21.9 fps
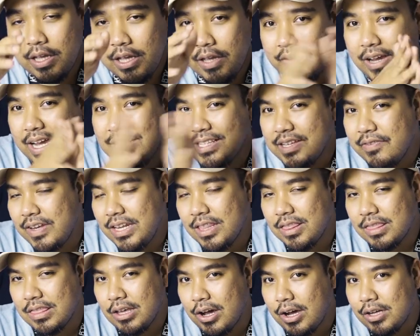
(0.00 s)
If you guys have
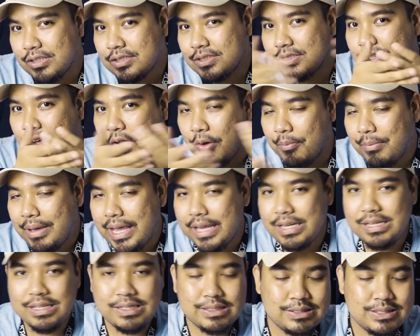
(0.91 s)
any thoughts,
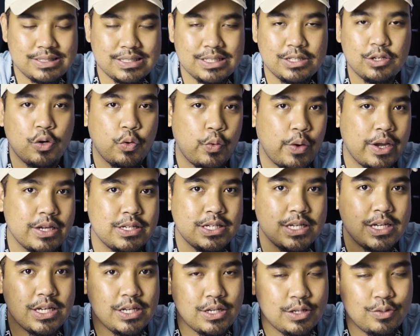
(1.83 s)
comment, concern or
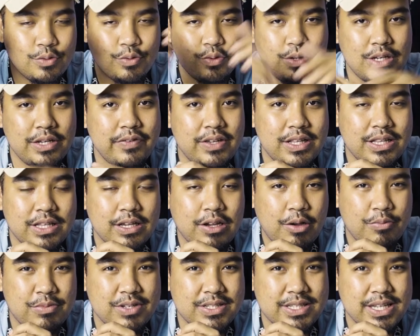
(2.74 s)
question, do leave it in the
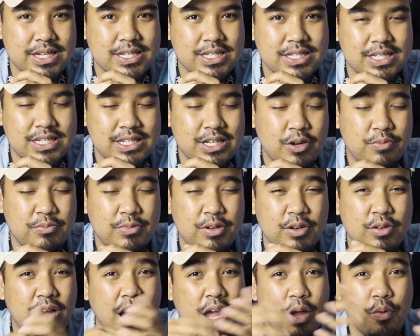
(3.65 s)
comment section down
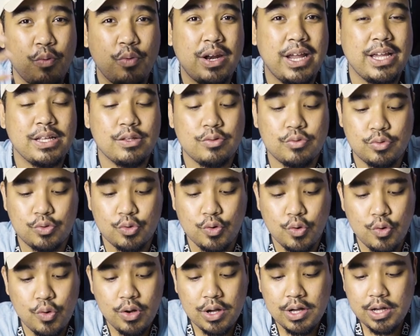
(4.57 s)
below. I would like to
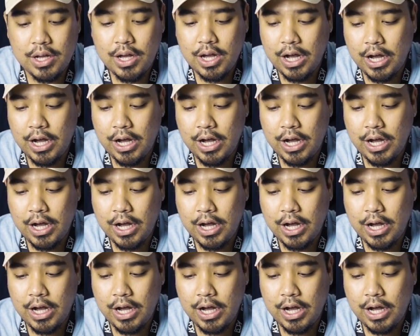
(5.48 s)
know.